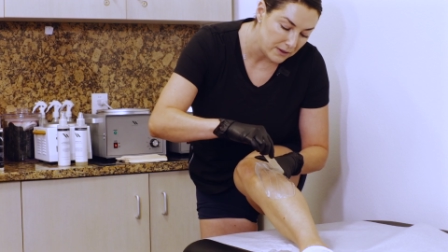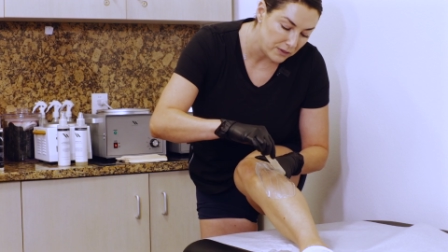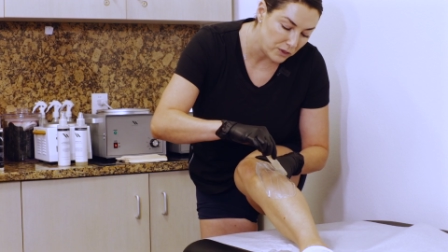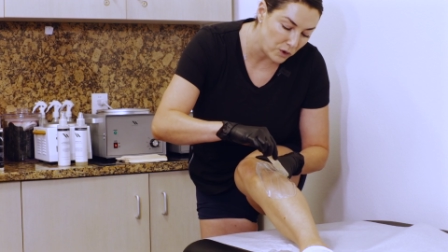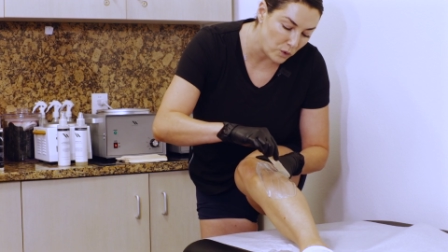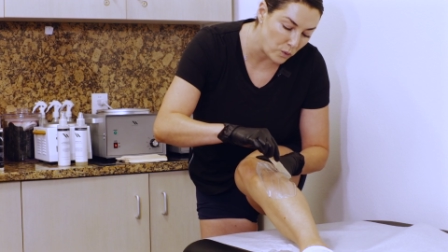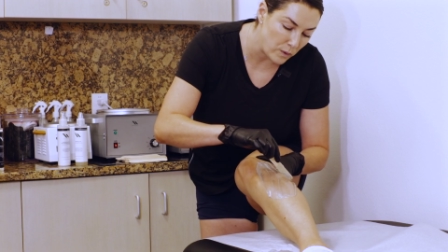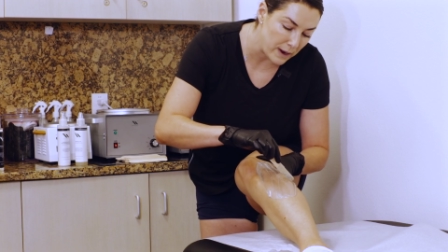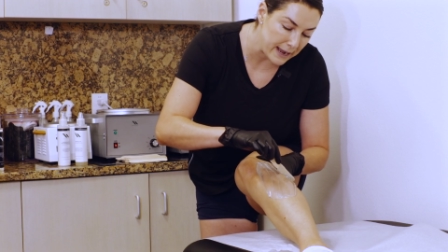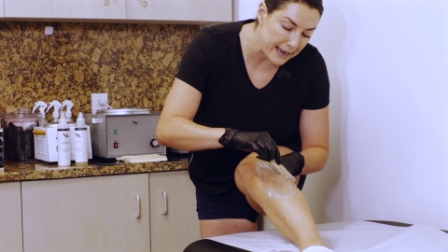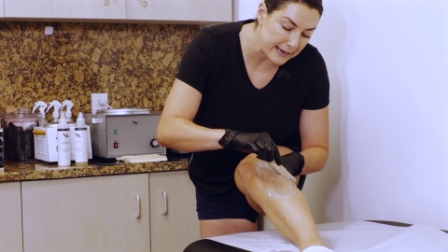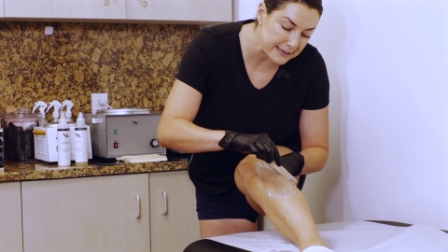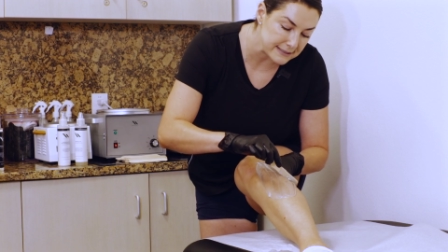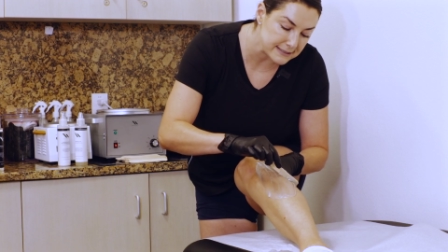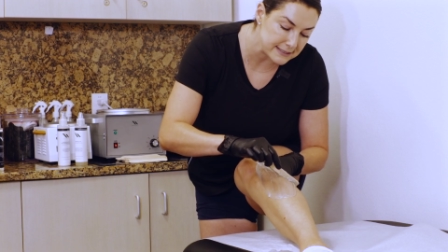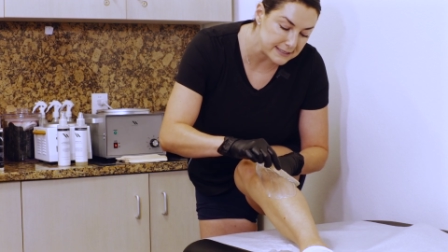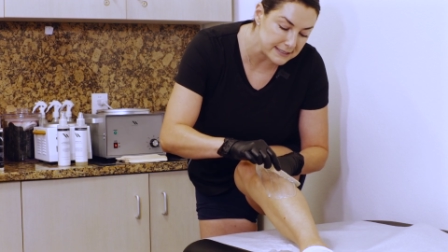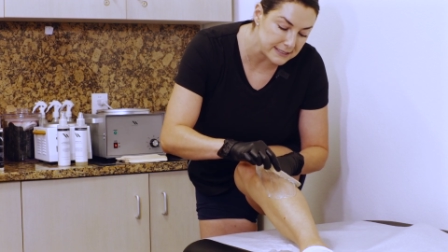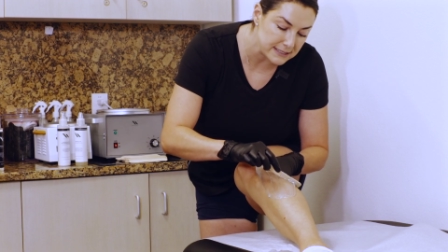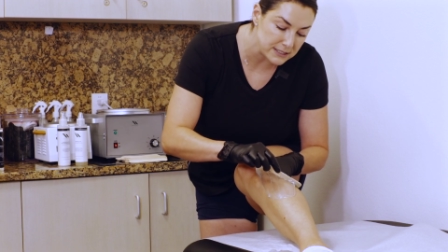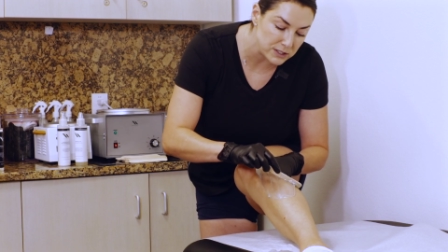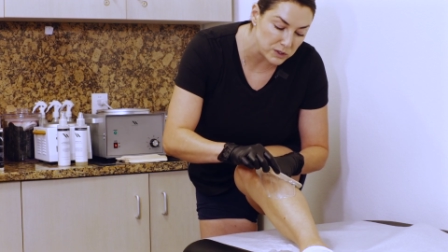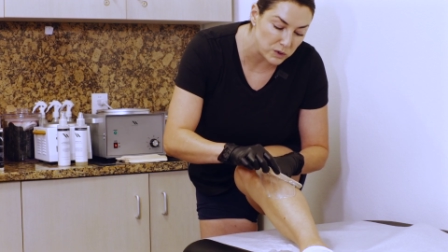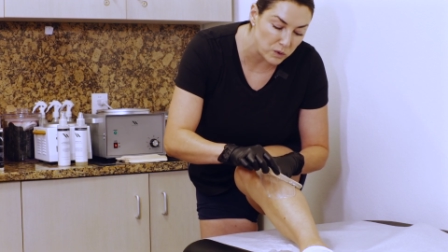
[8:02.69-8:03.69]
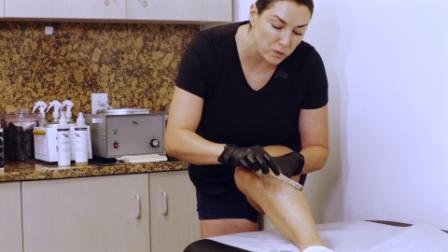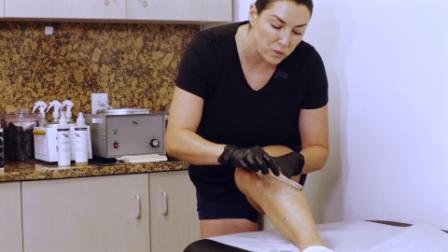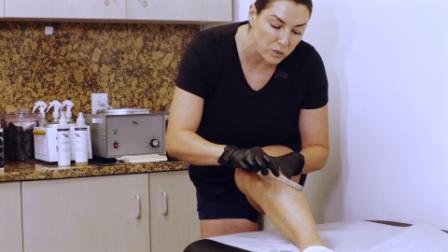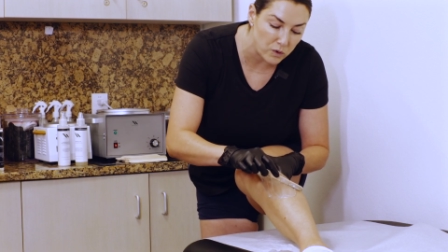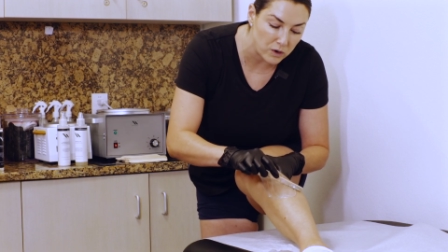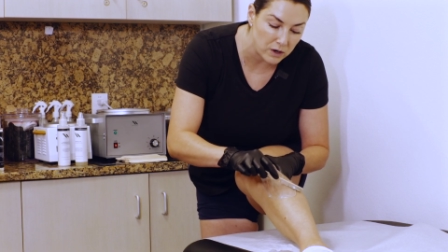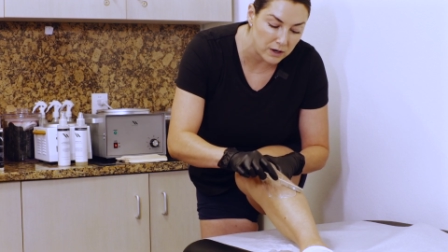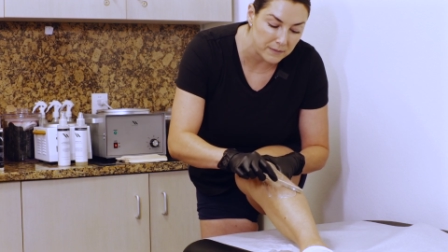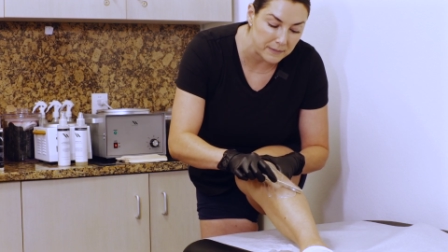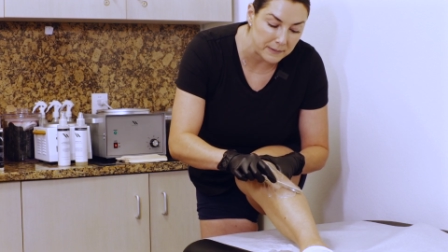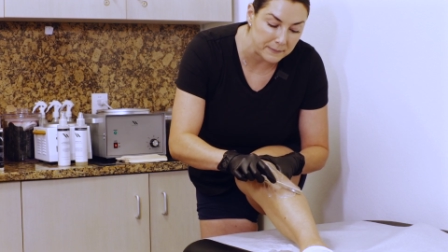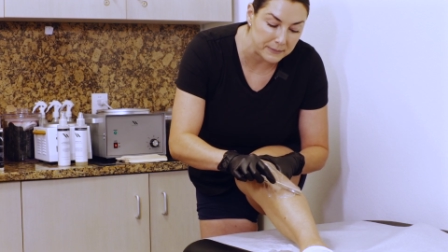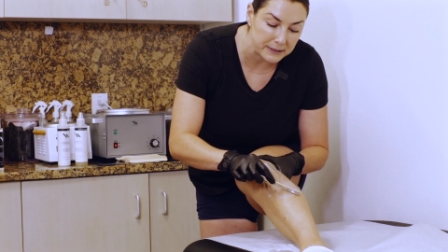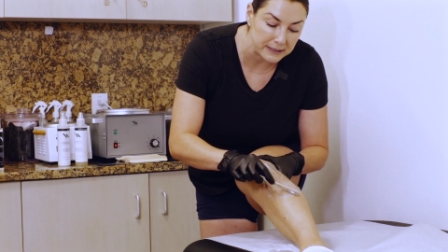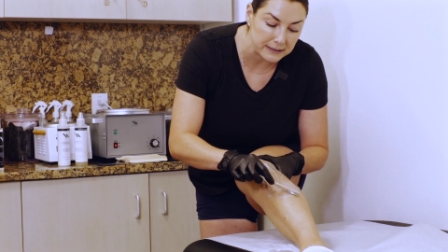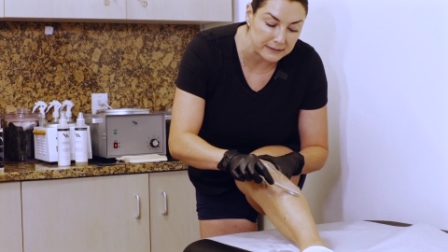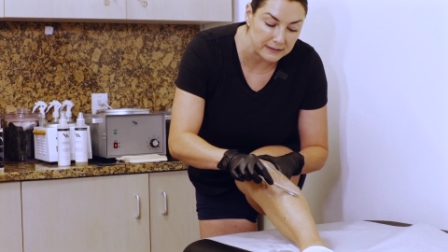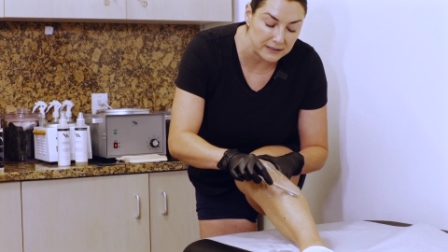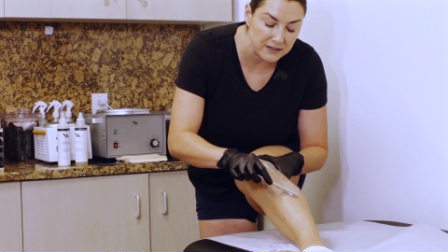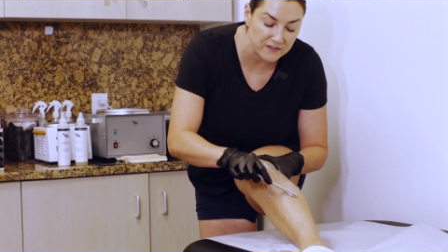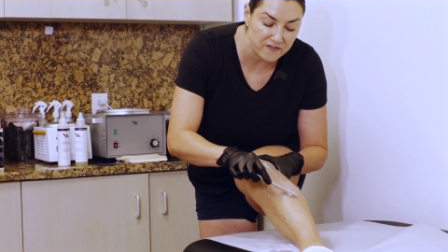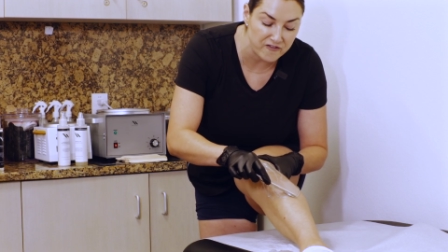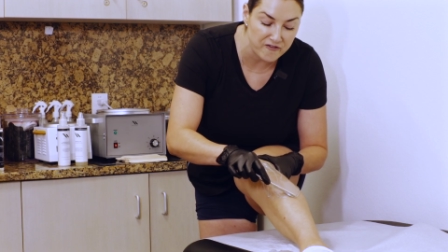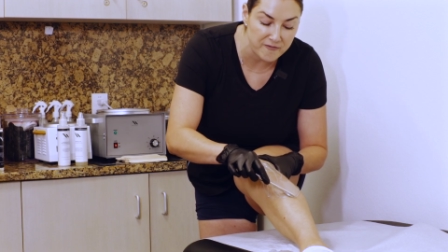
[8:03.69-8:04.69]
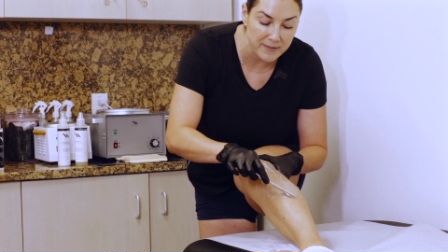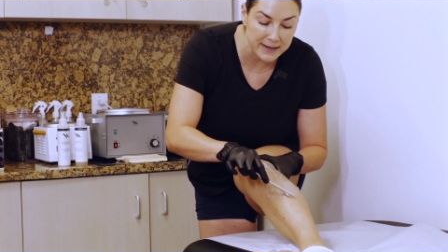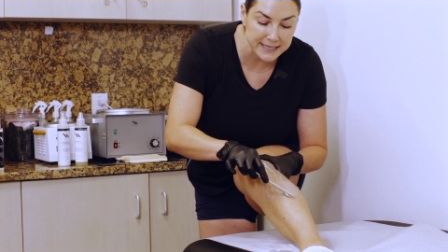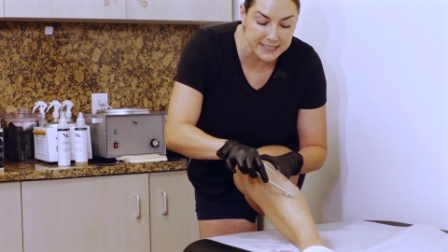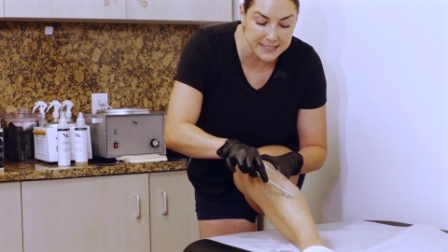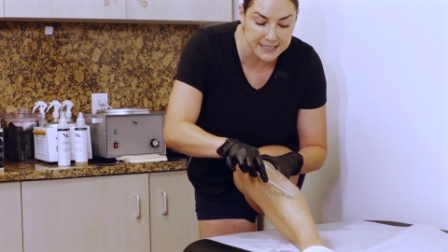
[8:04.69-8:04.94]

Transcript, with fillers: The wax is still warm. I'm gonna lift my